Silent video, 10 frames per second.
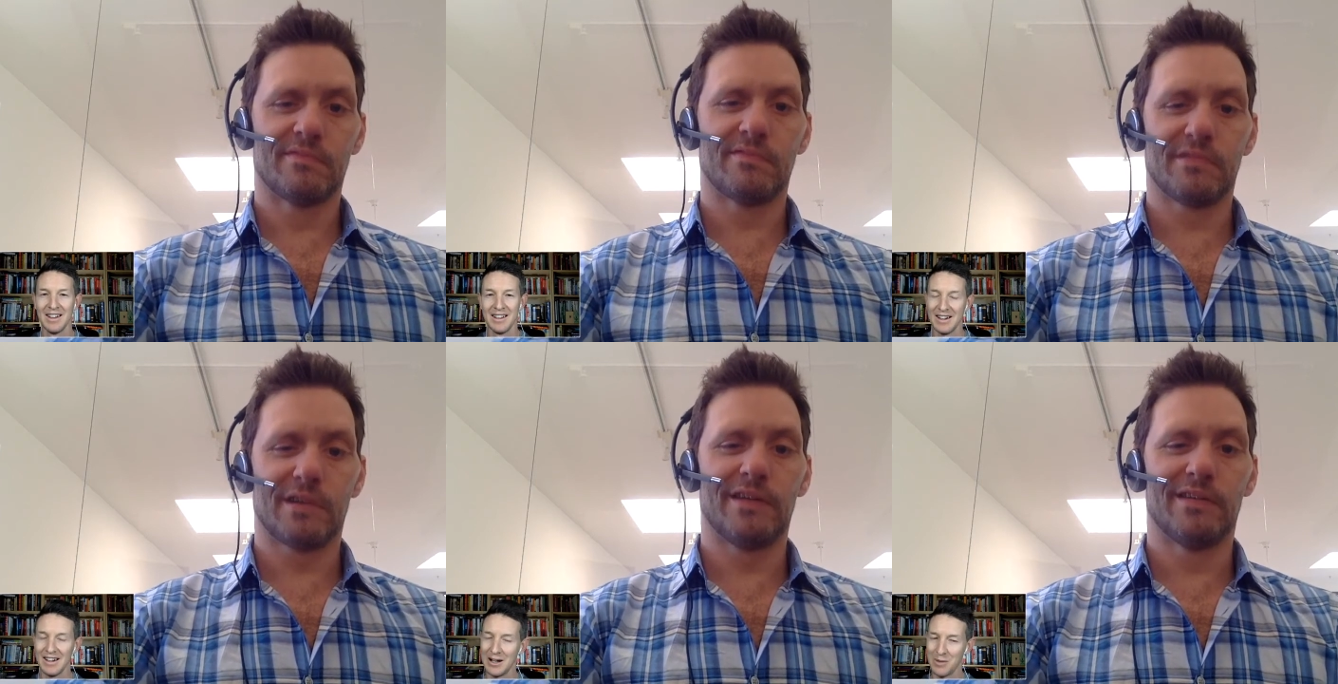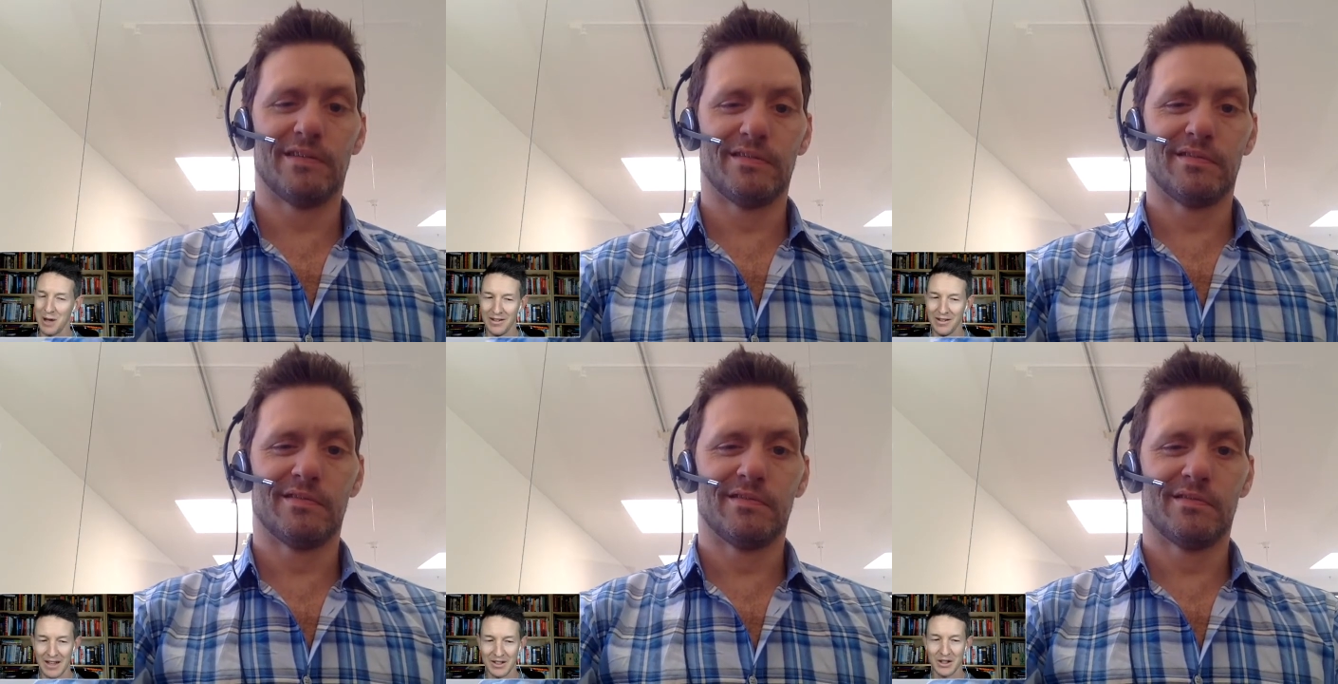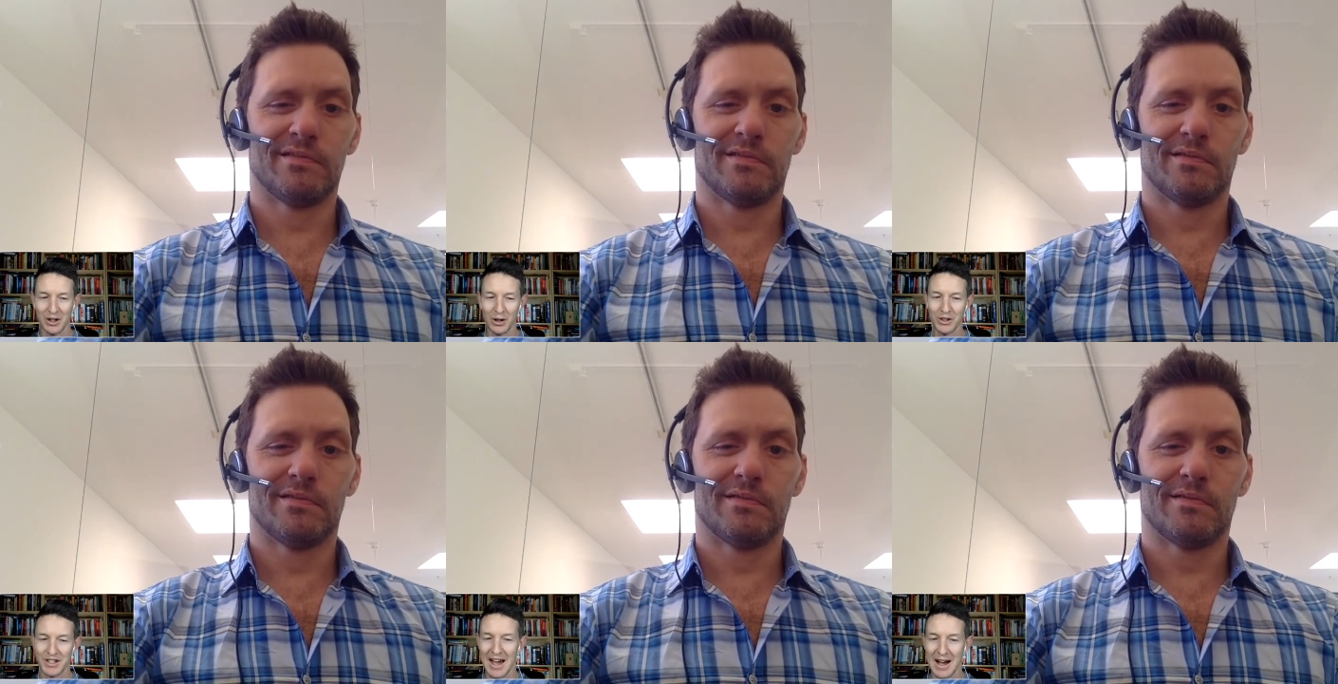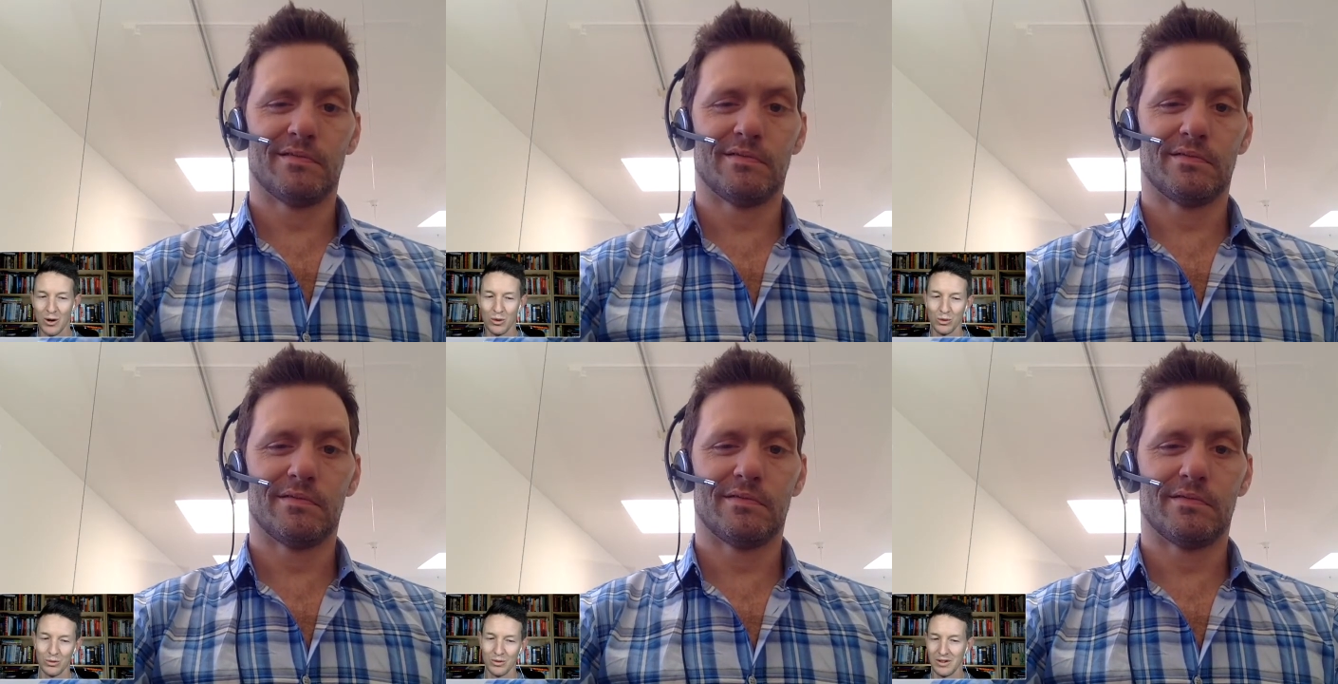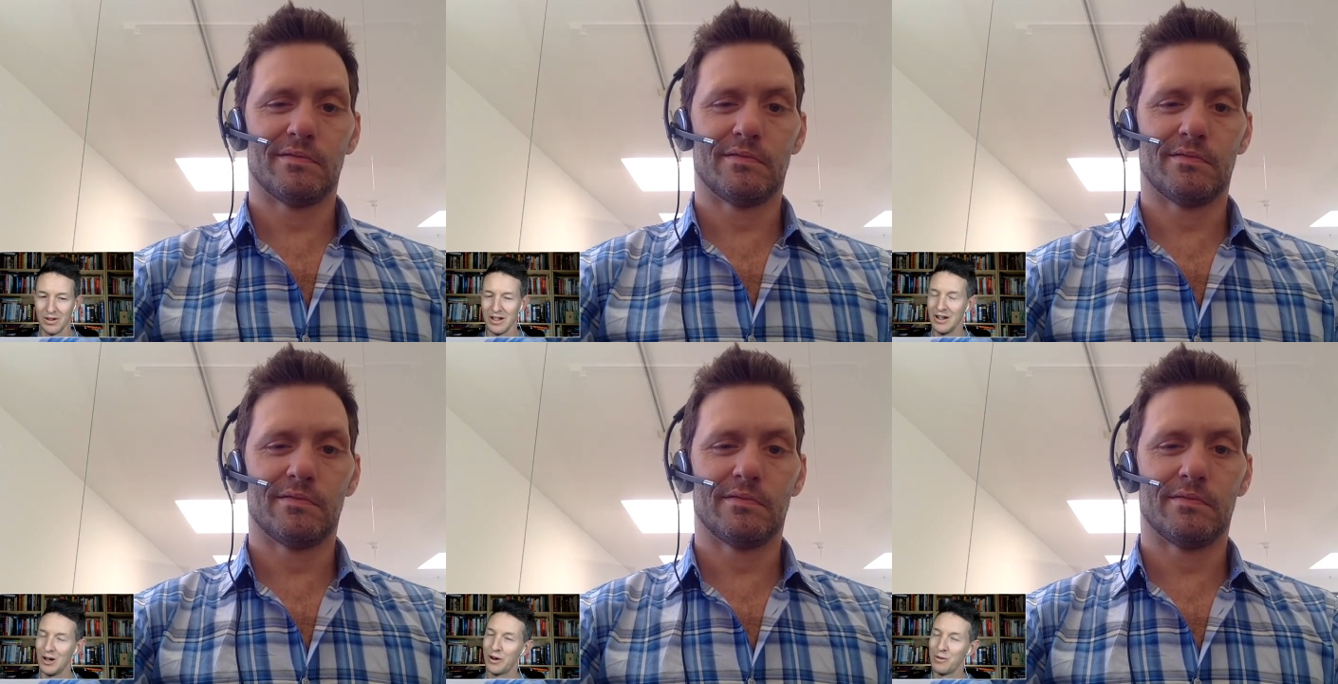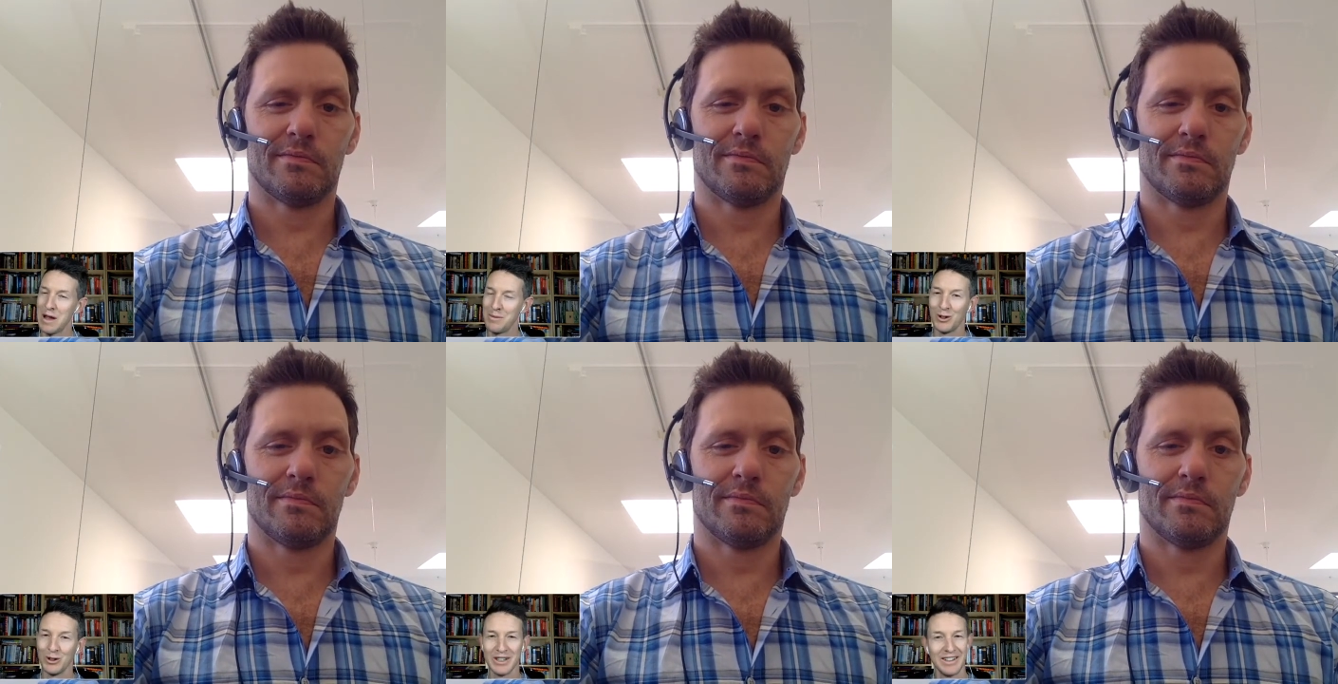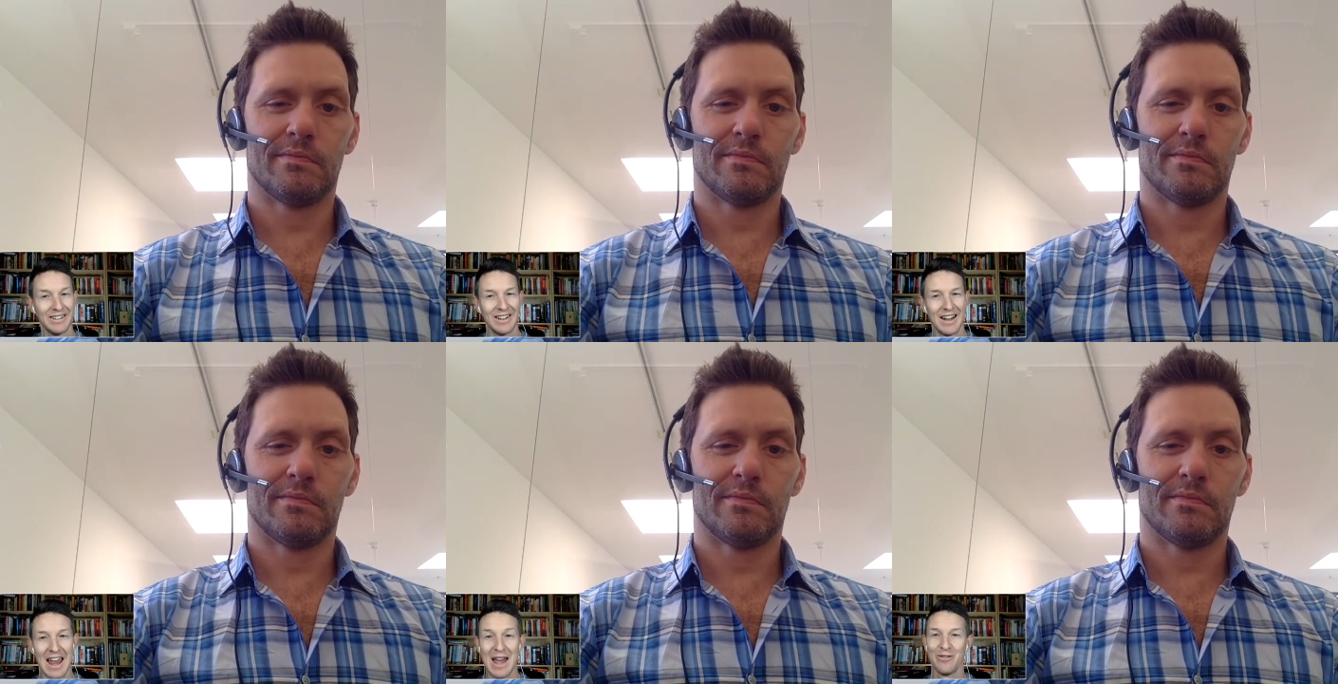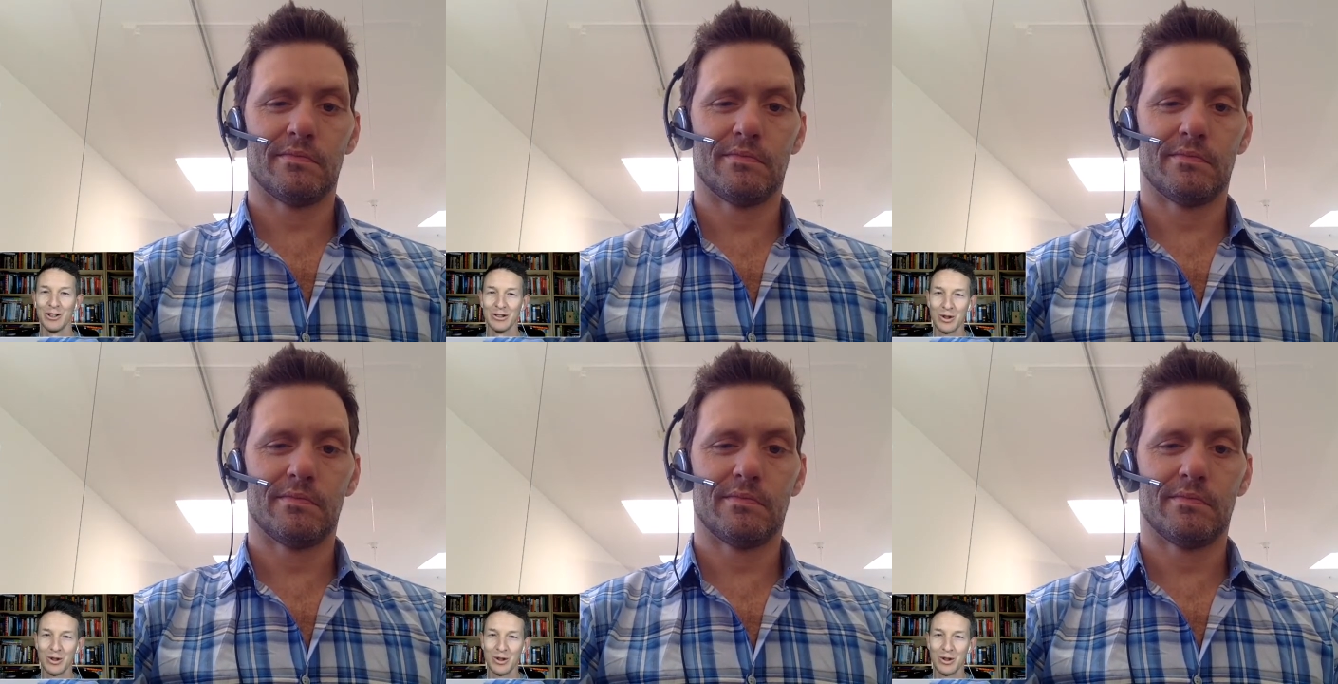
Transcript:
Speaker 1: Right. And as adults now, we're maybe only in a handful of